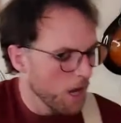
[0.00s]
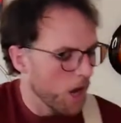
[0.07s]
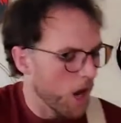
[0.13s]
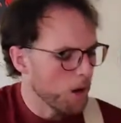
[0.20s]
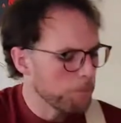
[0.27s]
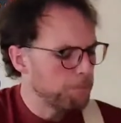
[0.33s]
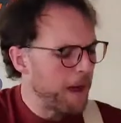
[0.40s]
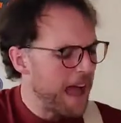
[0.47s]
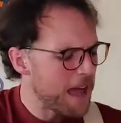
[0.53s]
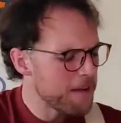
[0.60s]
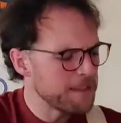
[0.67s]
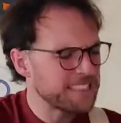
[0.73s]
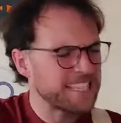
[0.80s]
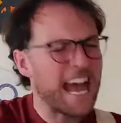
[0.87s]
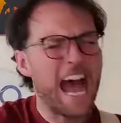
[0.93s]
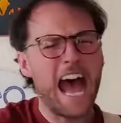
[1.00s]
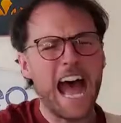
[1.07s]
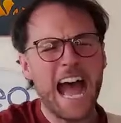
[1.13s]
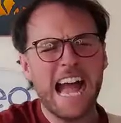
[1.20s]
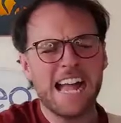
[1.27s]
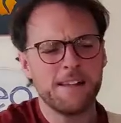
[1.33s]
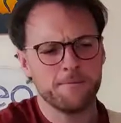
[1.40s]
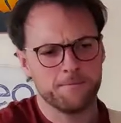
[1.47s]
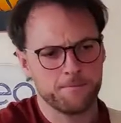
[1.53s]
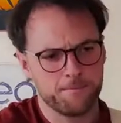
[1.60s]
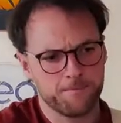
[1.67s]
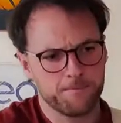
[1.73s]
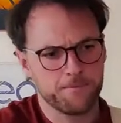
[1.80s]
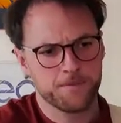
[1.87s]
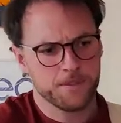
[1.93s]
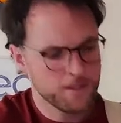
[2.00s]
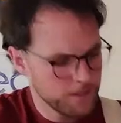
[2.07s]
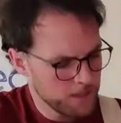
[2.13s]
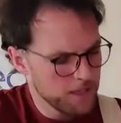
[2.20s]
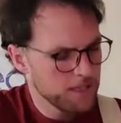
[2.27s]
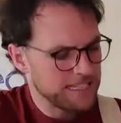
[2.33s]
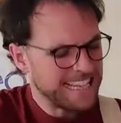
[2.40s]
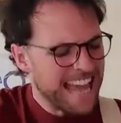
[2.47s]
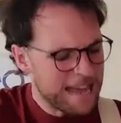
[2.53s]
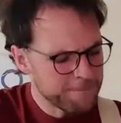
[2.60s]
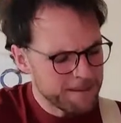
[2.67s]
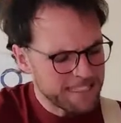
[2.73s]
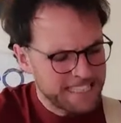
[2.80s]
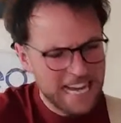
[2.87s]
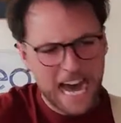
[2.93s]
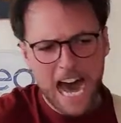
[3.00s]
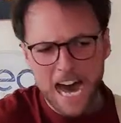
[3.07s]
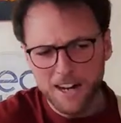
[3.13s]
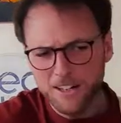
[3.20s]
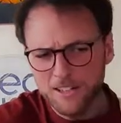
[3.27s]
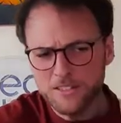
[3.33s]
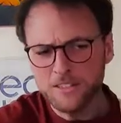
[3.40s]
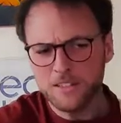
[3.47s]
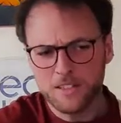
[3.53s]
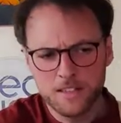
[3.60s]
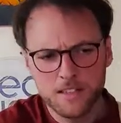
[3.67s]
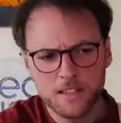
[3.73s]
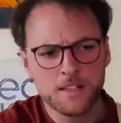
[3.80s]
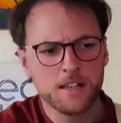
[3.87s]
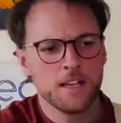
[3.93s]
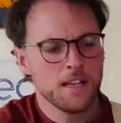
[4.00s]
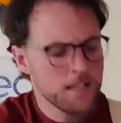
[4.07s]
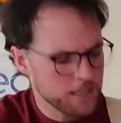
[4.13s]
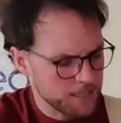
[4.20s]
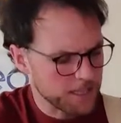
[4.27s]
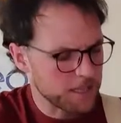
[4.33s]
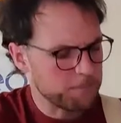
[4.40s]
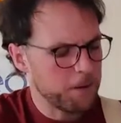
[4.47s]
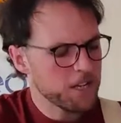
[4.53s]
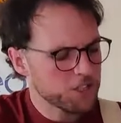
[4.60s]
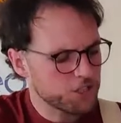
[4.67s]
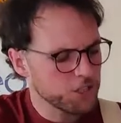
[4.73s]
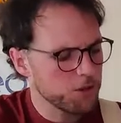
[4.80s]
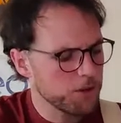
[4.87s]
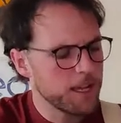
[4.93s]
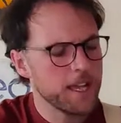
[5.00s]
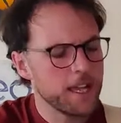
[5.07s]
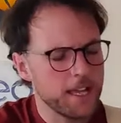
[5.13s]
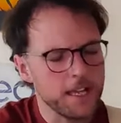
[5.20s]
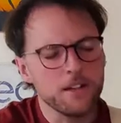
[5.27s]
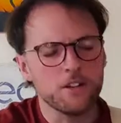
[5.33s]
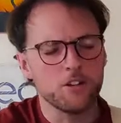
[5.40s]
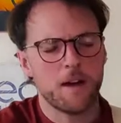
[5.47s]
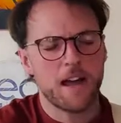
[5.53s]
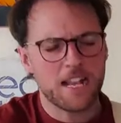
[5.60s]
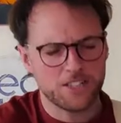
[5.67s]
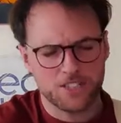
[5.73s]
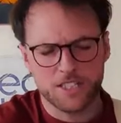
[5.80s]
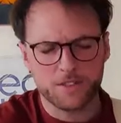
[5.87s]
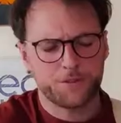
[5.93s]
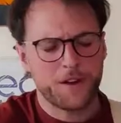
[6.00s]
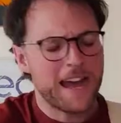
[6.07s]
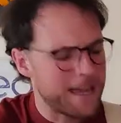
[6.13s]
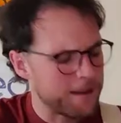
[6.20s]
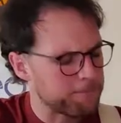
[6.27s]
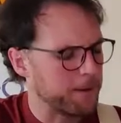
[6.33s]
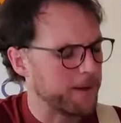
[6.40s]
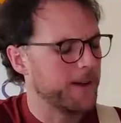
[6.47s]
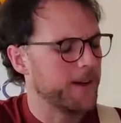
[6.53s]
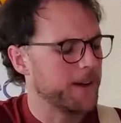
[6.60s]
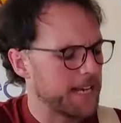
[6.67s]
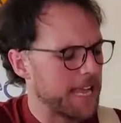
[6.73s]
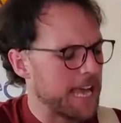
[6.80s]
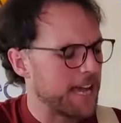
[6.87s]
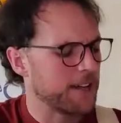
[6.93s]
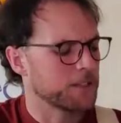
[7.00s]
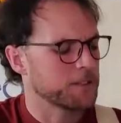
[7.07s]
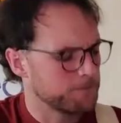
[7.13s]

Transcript: Oh, buy me time, let me go. Gotta push away to watch this fire burn out.